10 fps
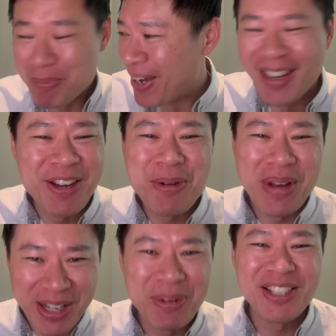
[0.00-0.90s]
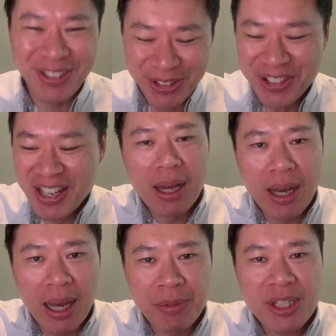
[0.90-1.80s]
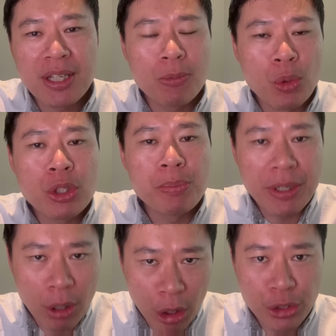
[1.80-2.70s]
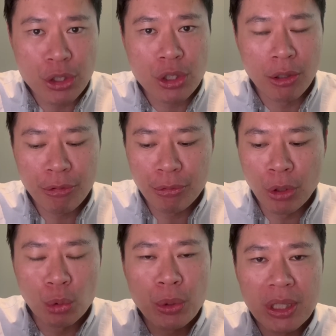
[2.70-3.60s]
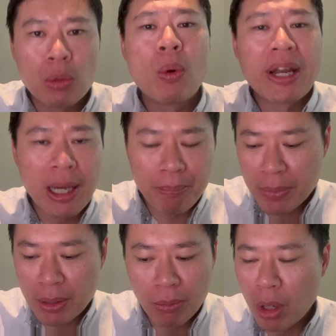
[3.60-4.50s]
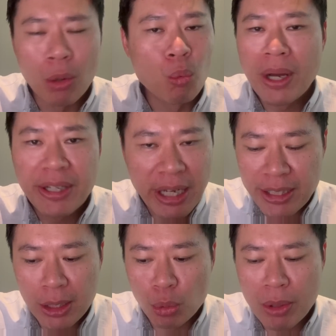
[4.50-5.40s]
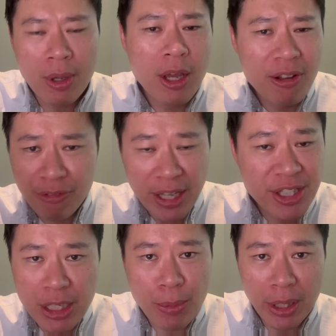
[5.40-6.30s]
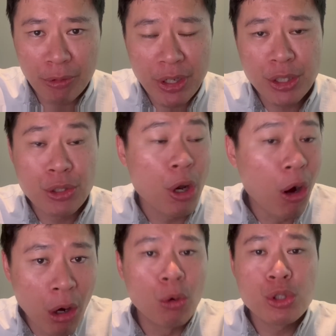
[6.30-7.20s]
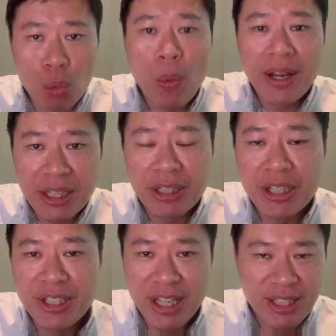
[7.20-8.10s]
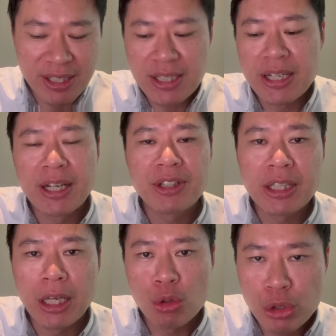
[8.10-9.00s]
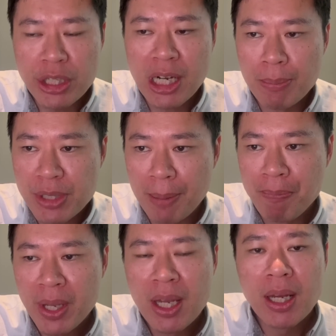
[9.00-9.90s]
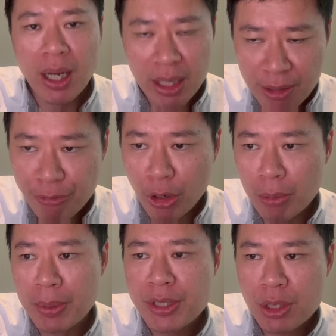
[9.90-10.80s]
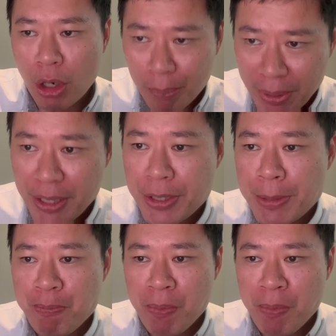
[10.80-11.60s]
But anyway, my neighbors are good. I'm just saying we need to be cautious of not doing a one-up on one another, doing fancy renovations, or also wedding dinners. That's another thing that usually comes up in forumers complaints.